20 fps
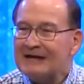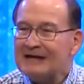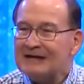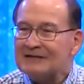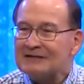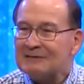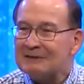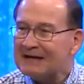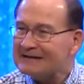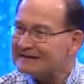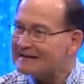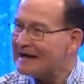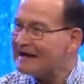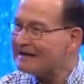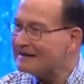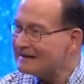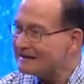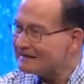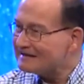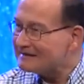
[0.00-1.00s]
So we get down
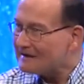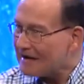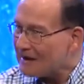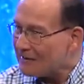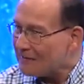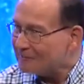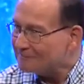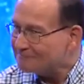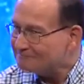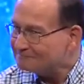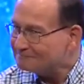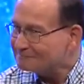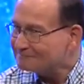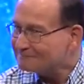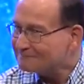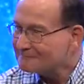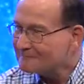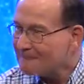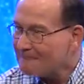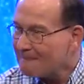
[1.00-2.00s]
to this now.
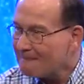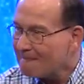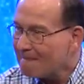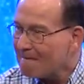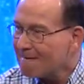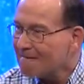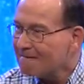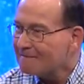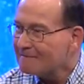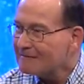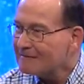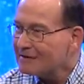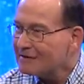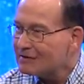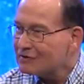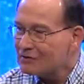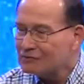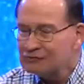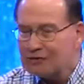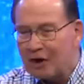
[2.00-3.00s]

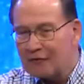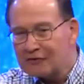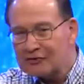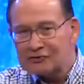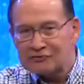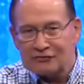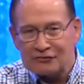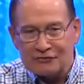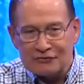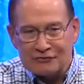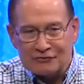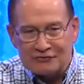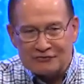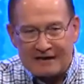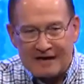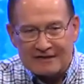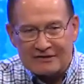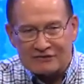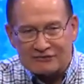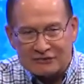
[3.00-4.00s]
You'll know the truth,
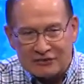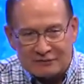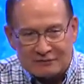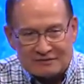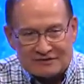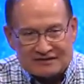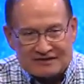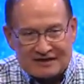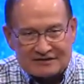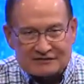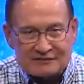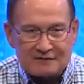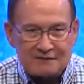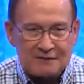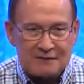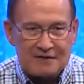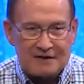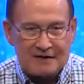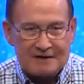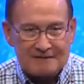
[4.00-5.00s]
and the truth will set you
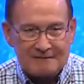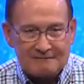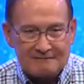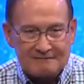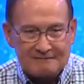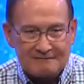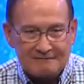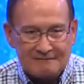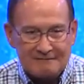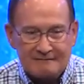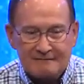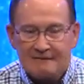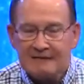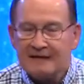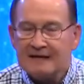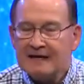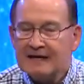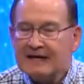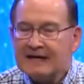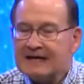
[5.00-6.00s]
free.
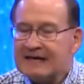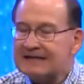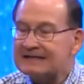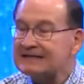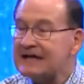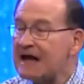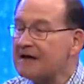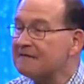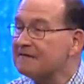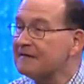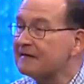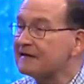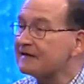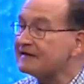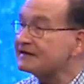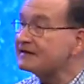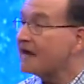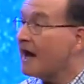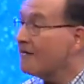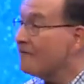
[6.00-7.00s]
It's not
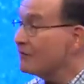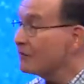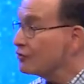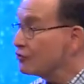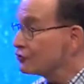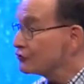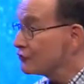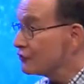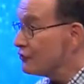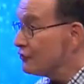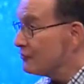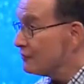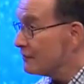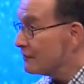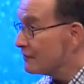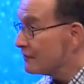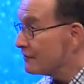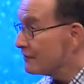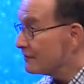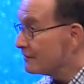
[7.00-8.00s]
philosophical
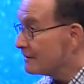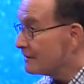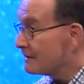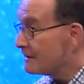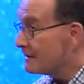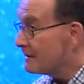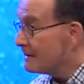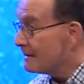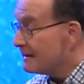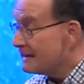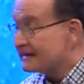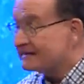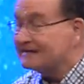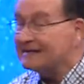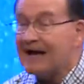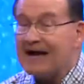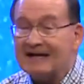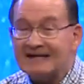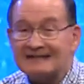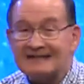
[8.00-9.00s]
truth. It's
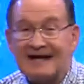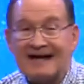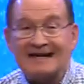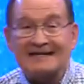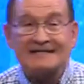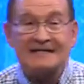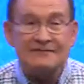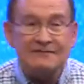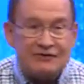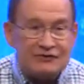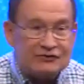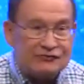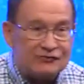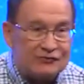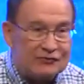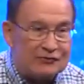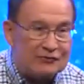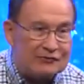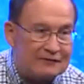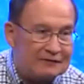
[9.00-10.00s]
not scientific
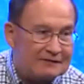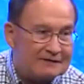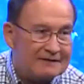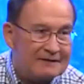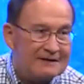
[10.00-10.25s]
truth.